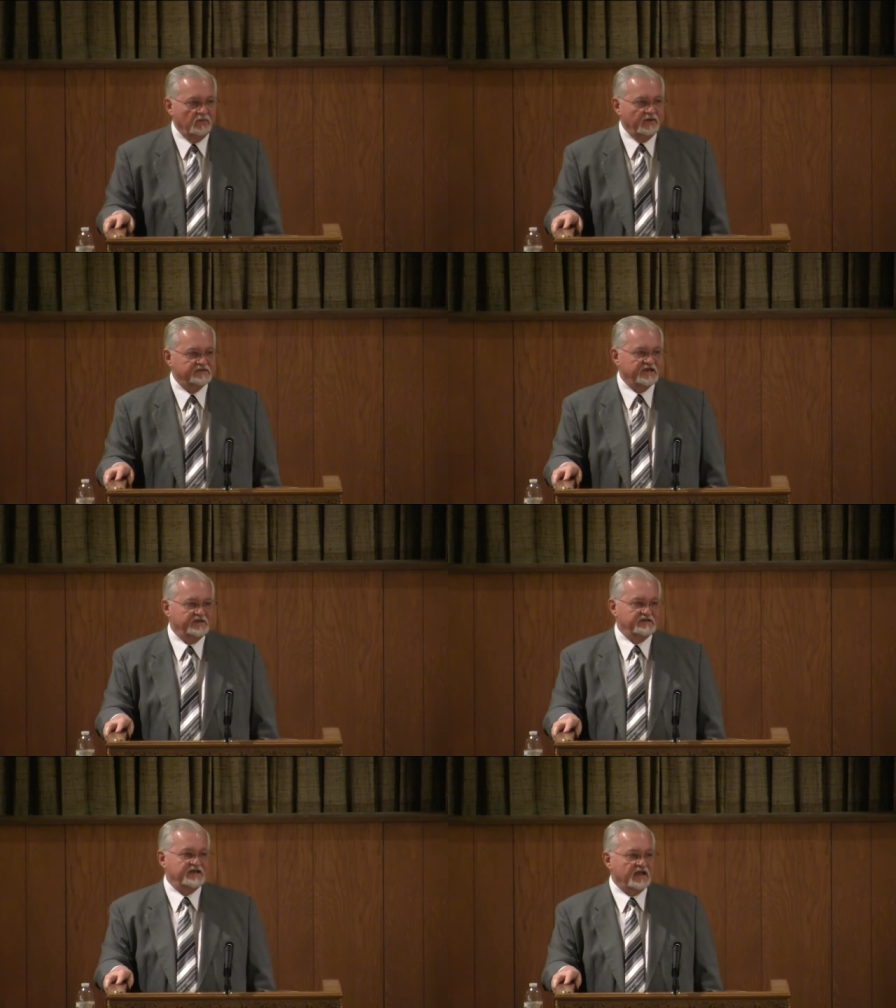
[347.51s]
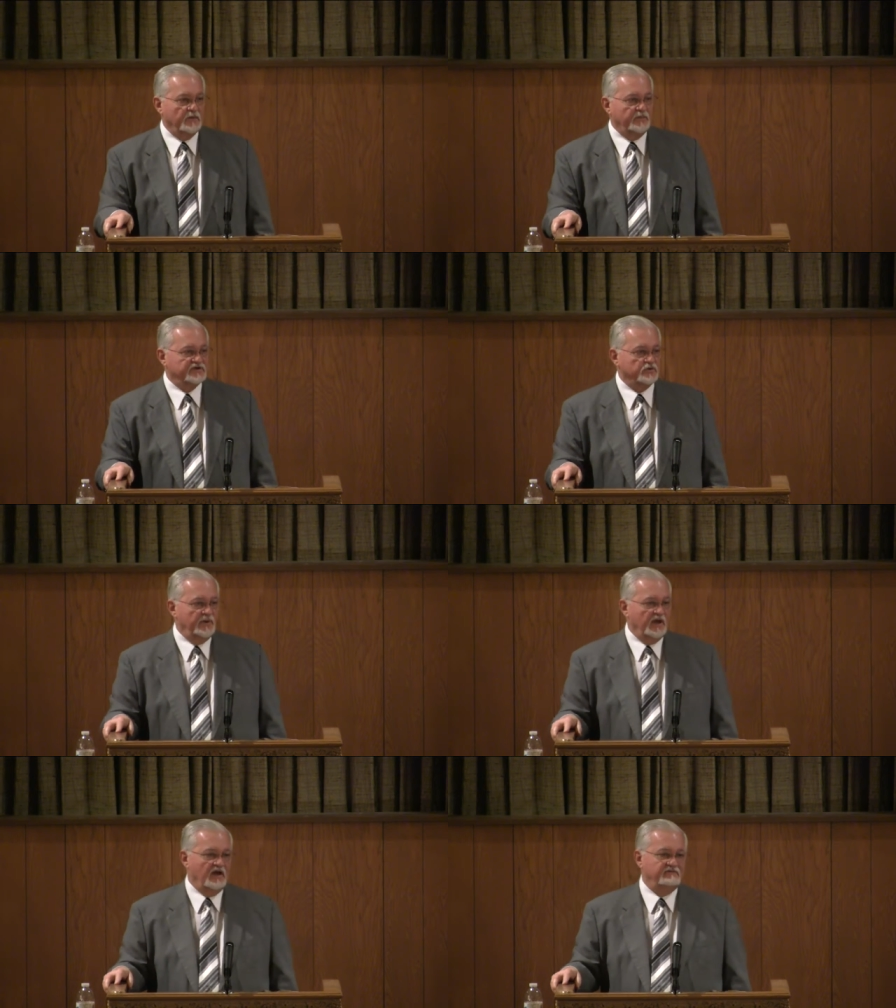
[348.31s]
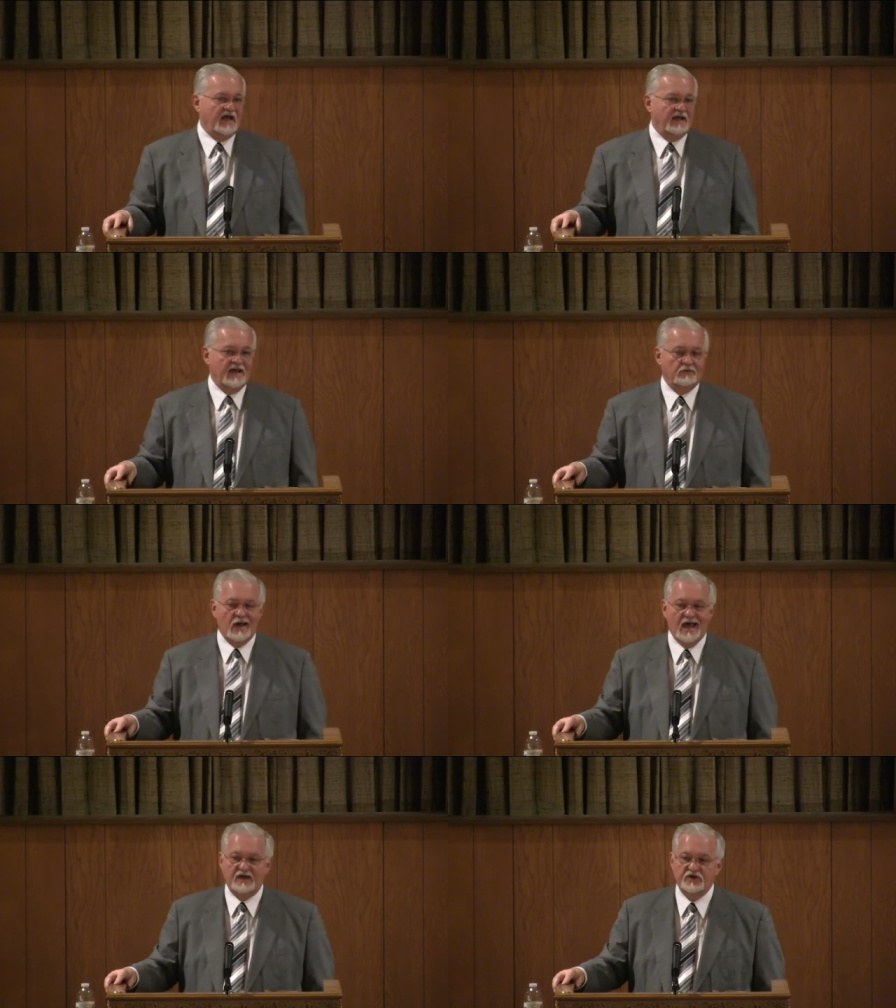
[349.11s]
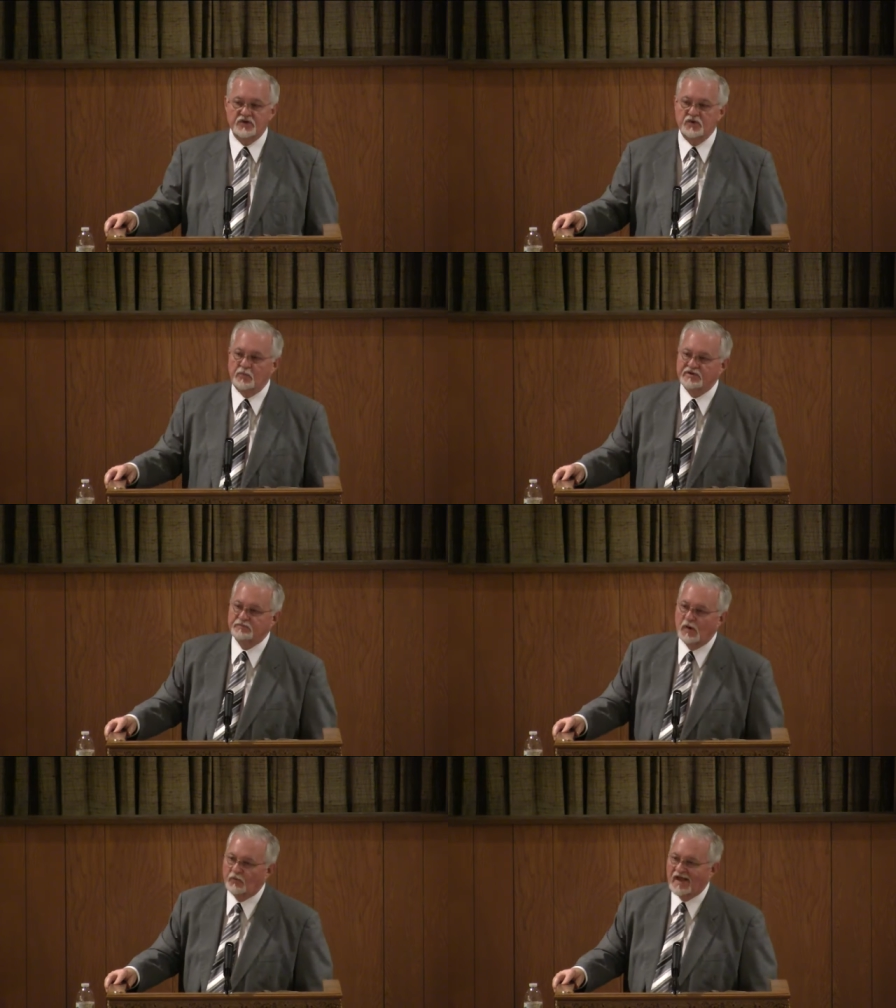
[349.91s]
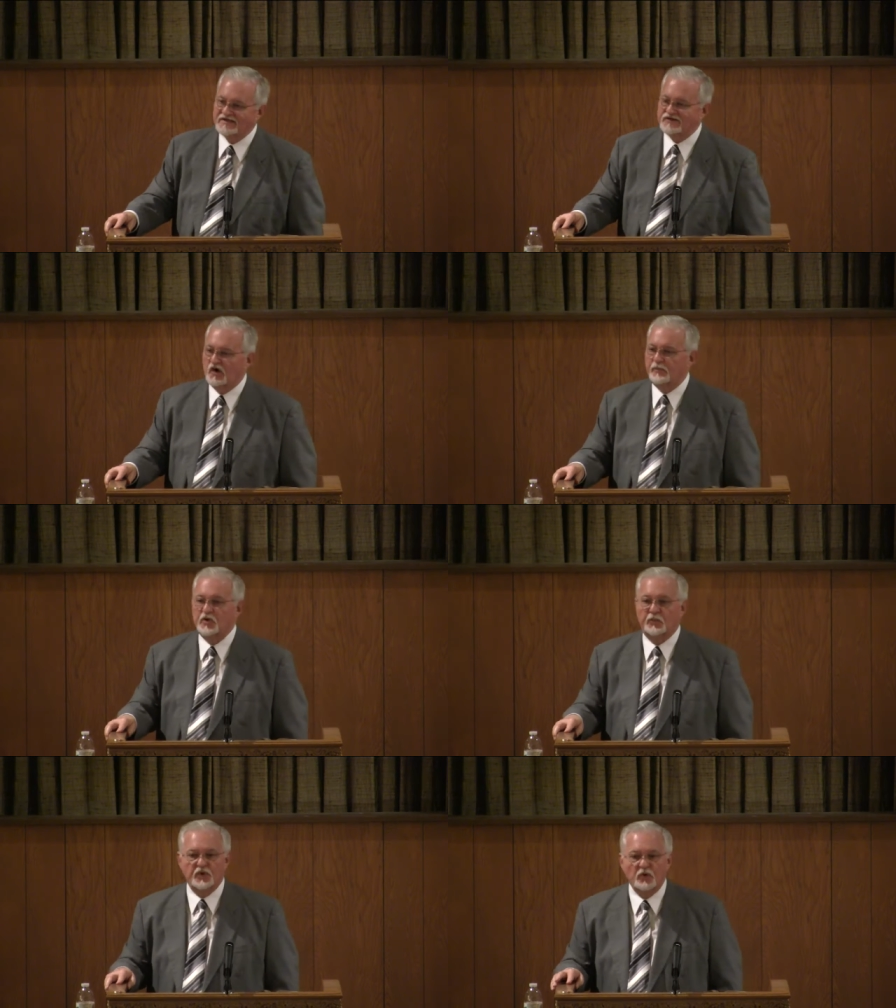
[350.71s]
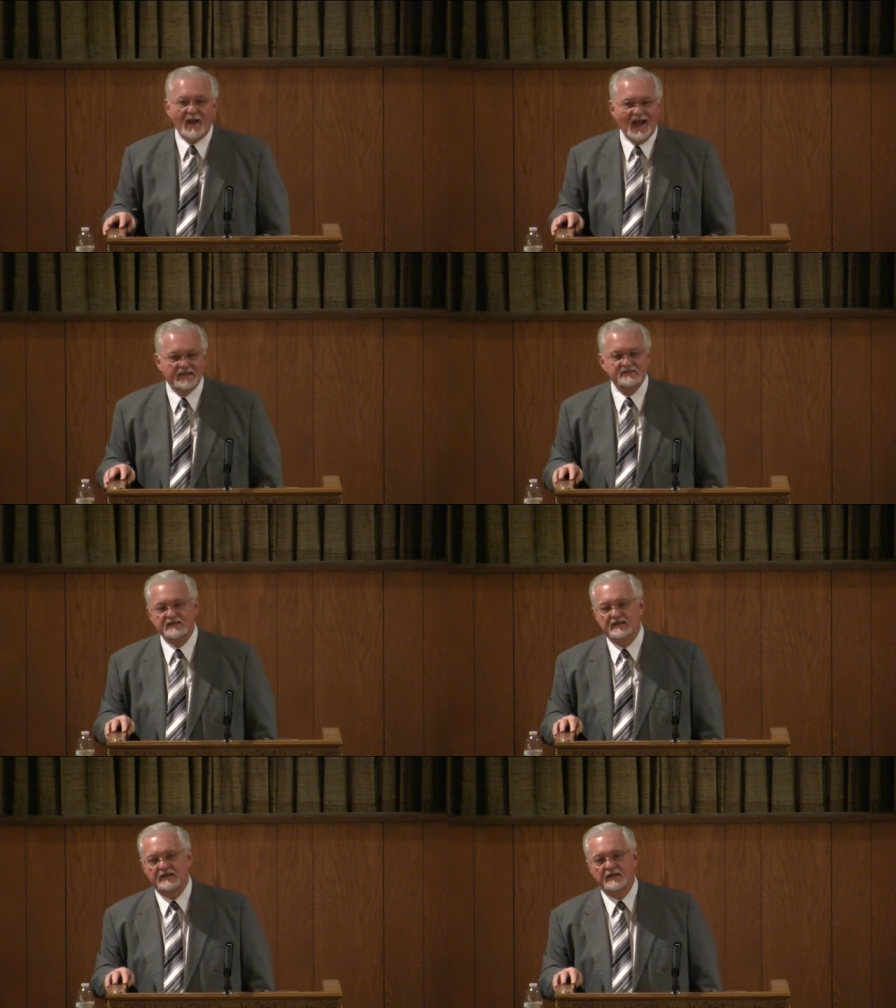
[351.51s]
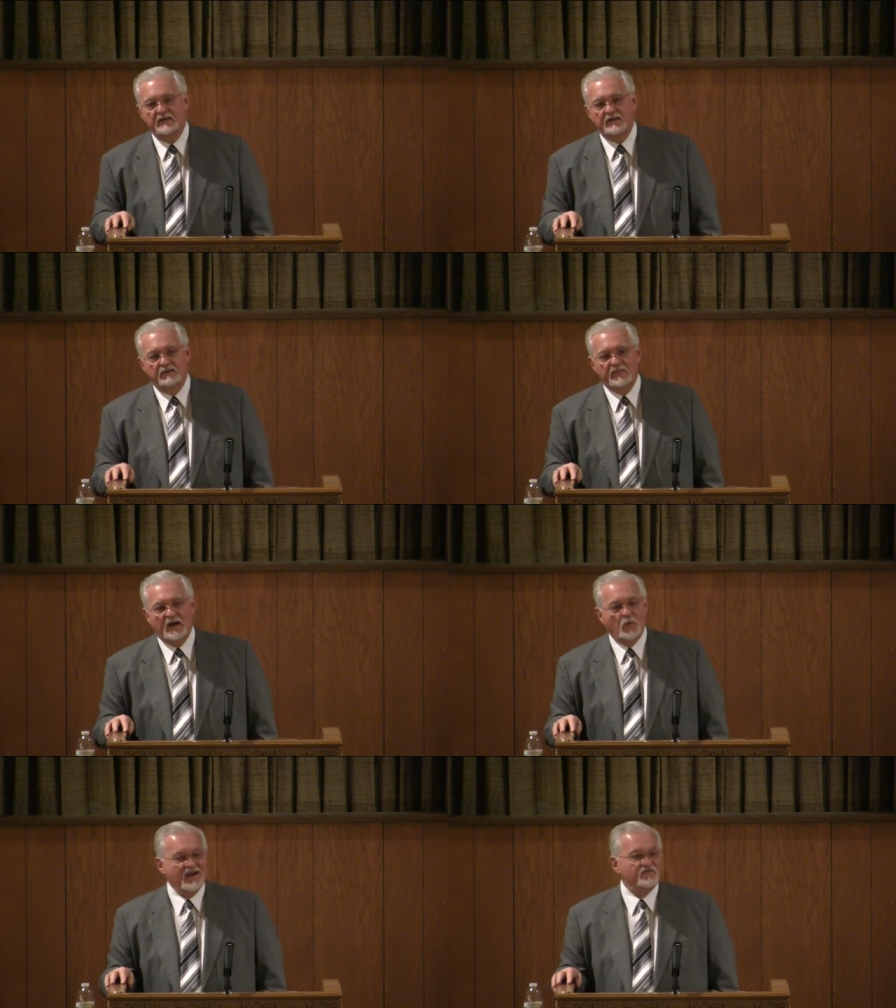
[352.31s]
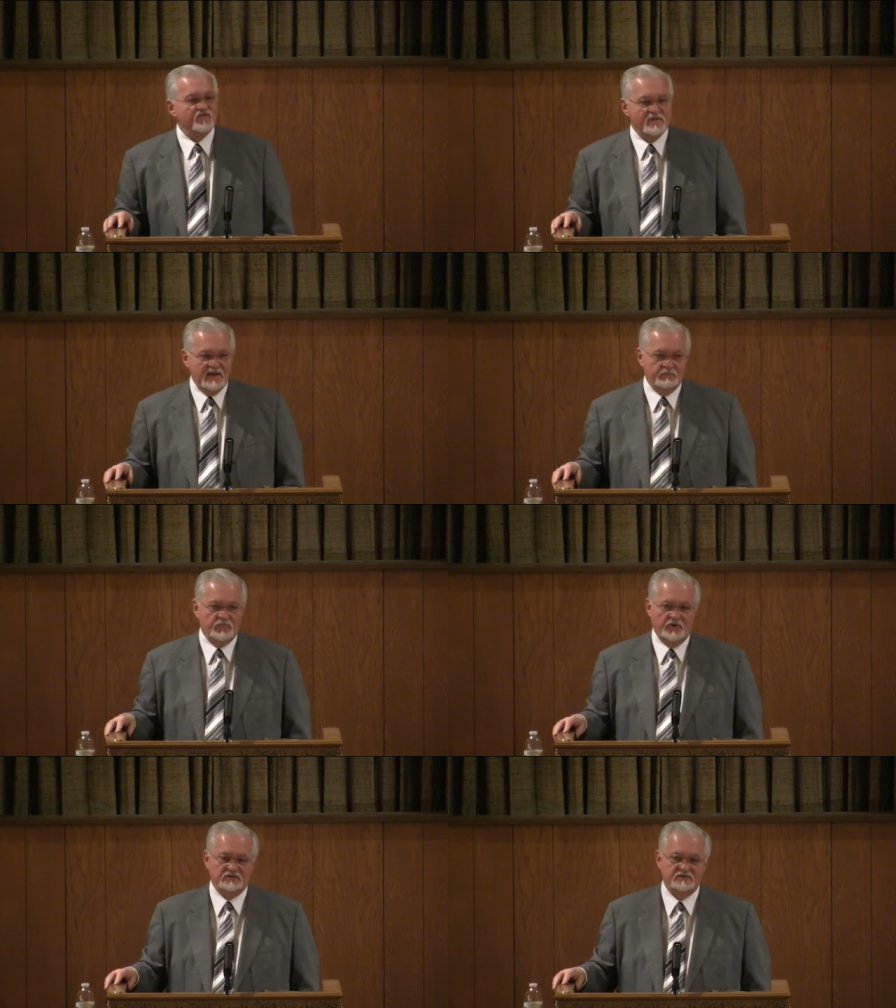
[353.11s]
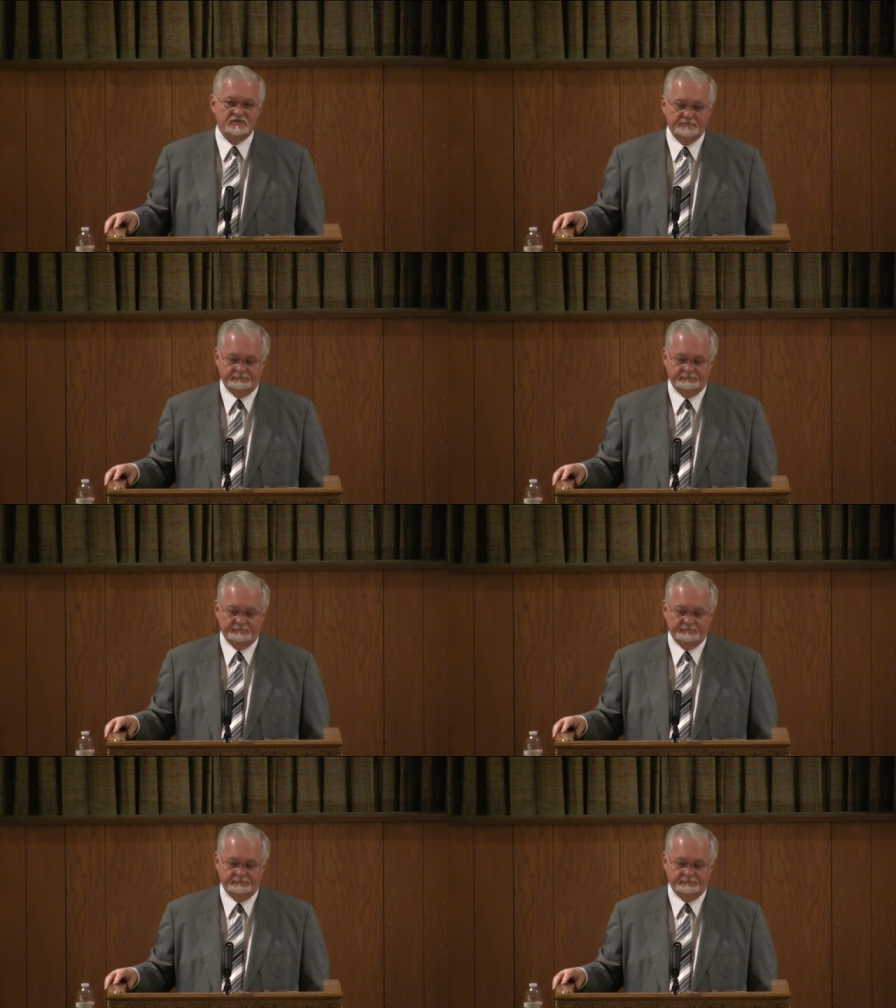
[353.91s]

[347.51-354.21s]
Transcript: when he said, This second epistle, beloved, and I now write unto you, in which both I stir up your pure minds, a way of remembrance.